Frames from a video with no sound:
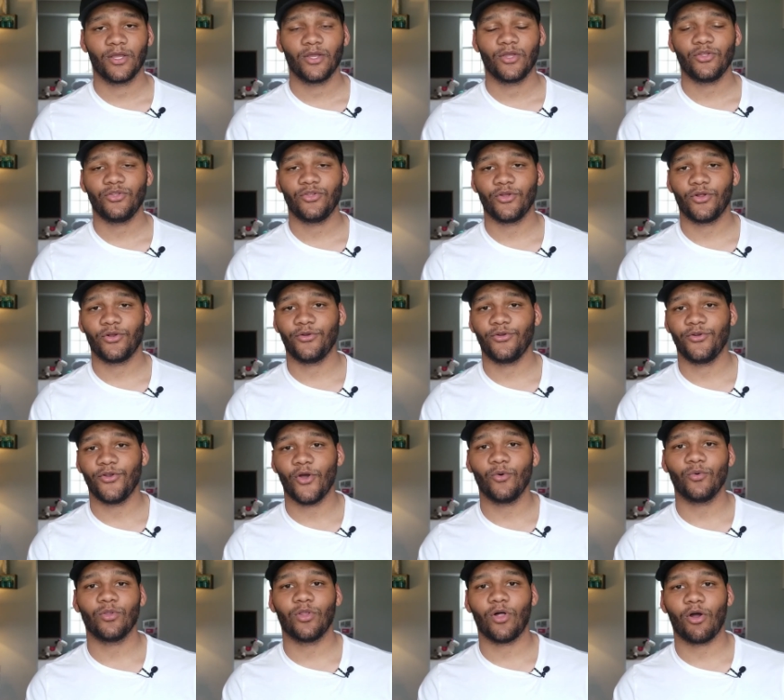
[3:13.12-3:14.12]
you're
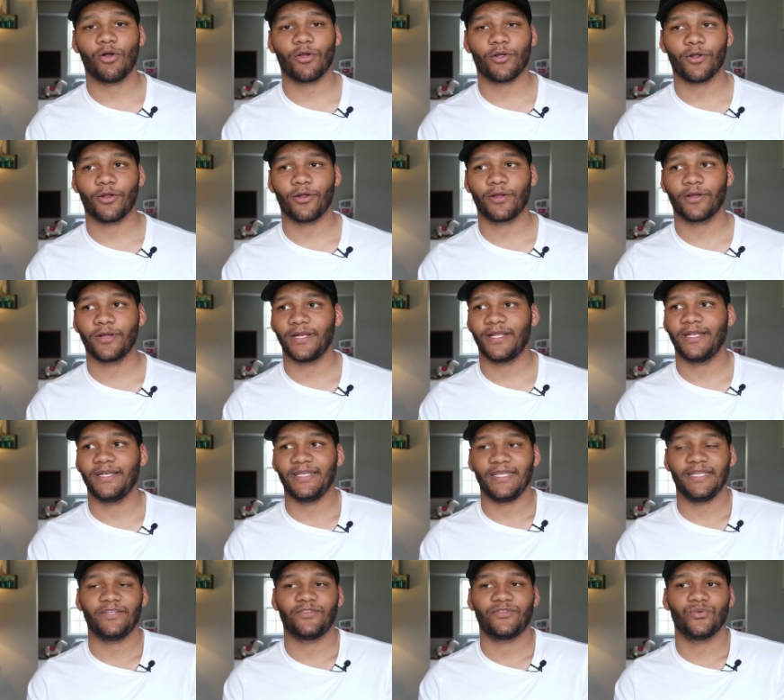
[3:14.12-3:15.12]
no longer going to
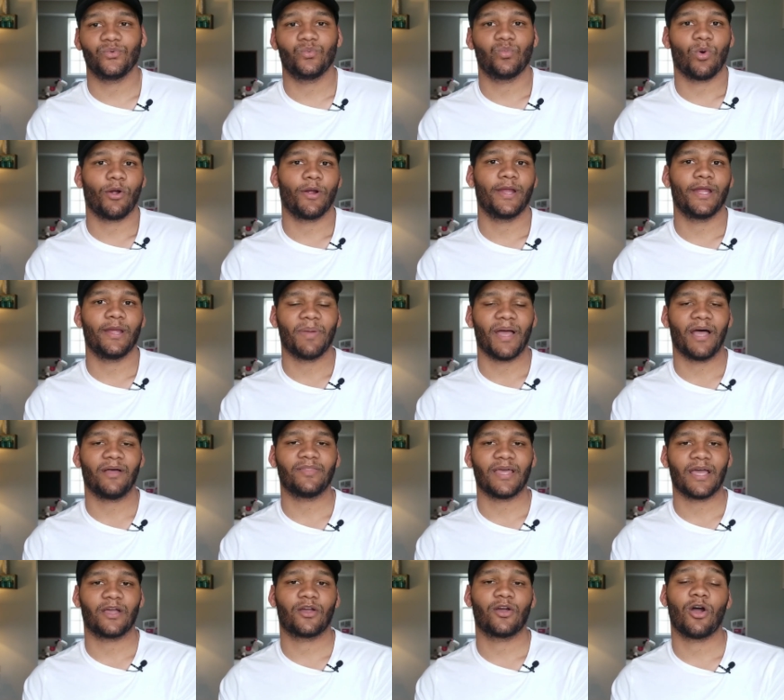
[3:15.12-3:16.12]
need to worry about
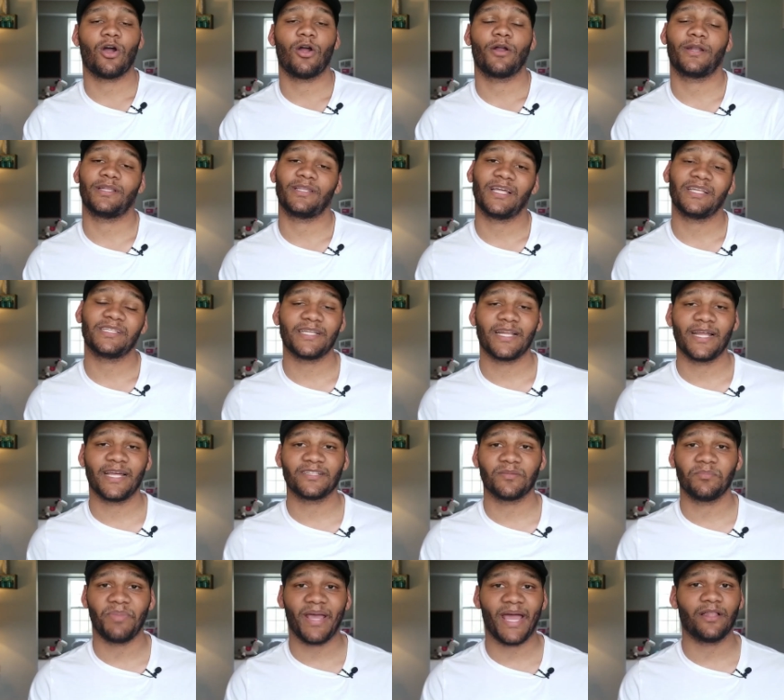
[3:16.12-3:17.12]
that card unless it has
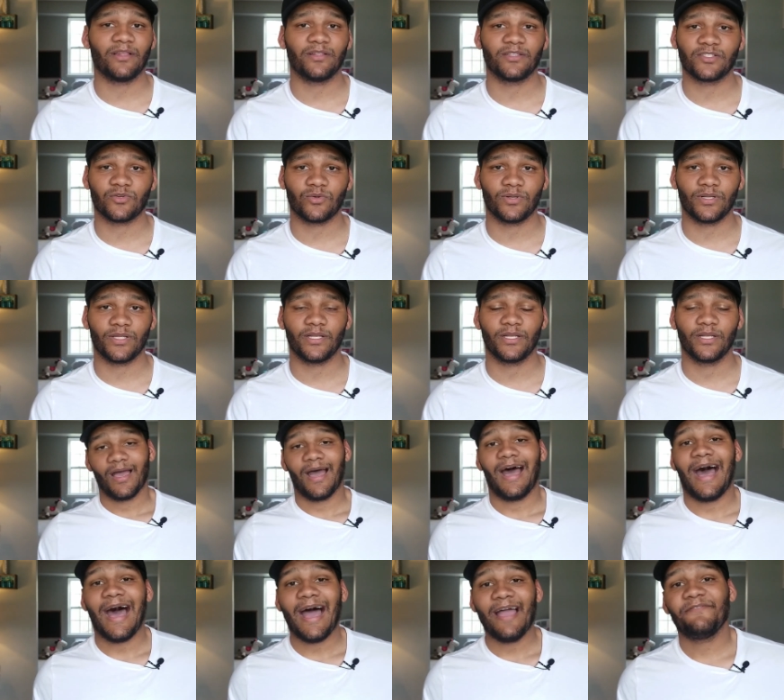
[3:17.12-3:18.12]
a balance on it.
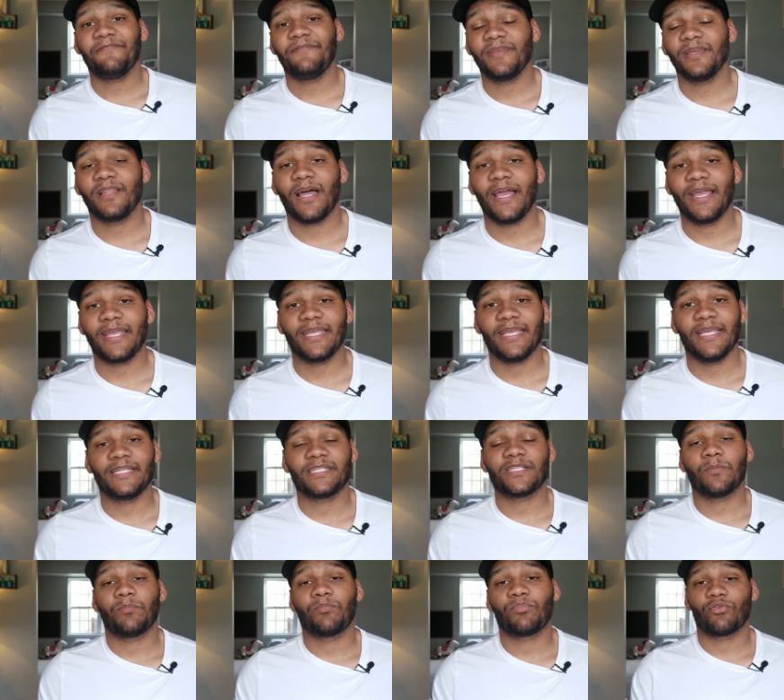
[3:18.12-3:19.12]
I feel like
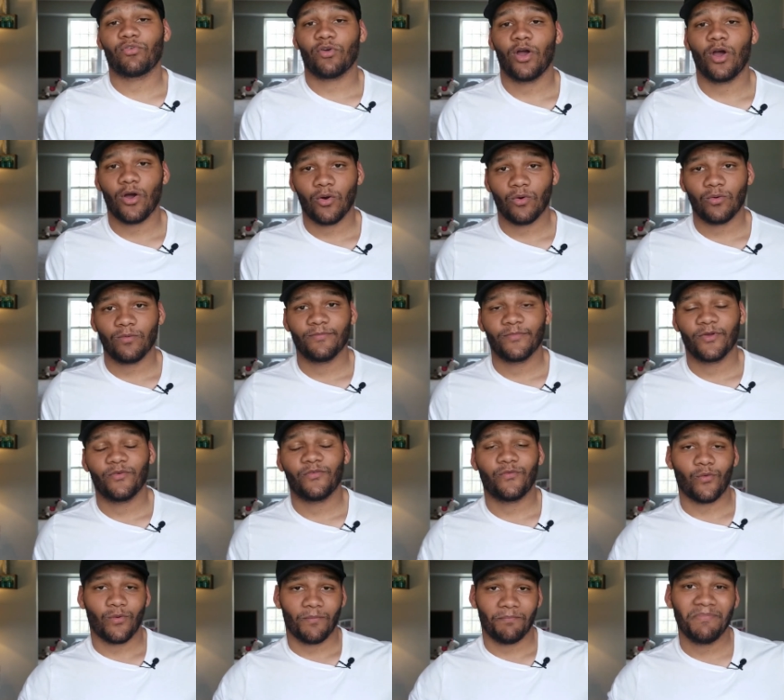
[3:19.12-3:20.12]
it's a pro
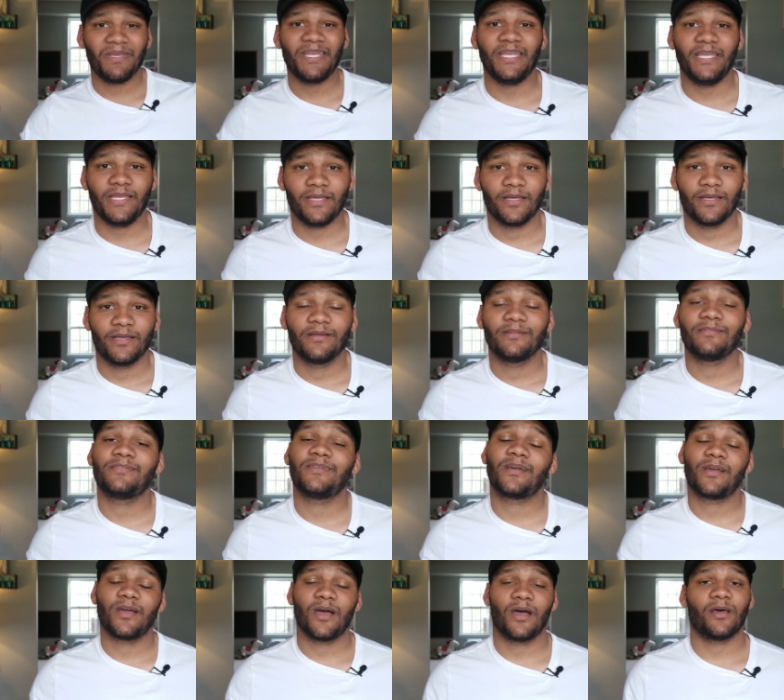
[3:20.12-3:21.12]
for me
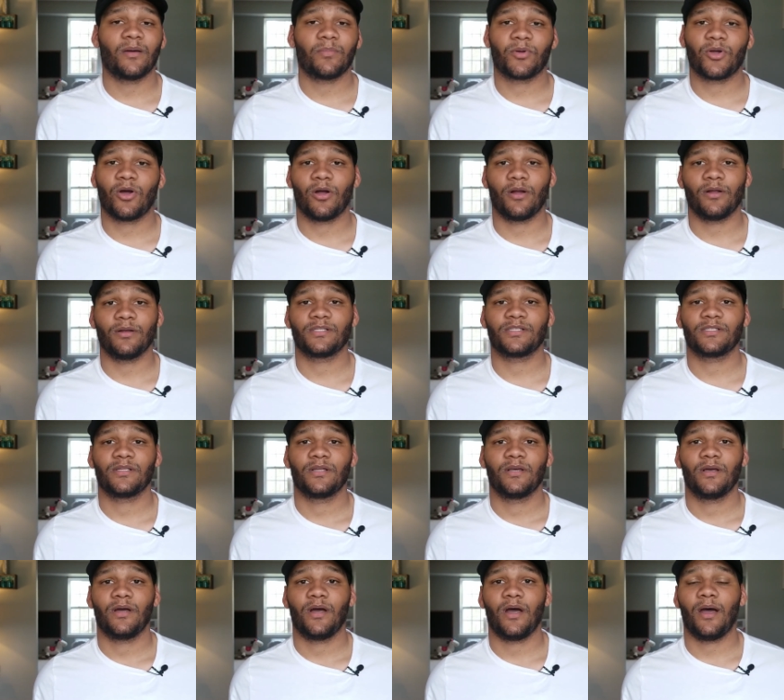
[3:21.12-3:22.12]
to cut up cards.
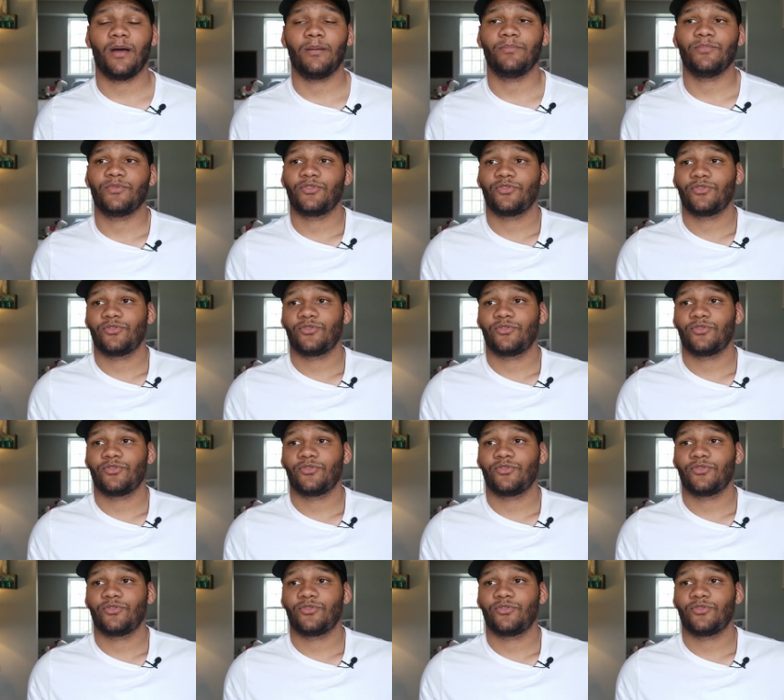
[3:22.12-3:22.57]
Um,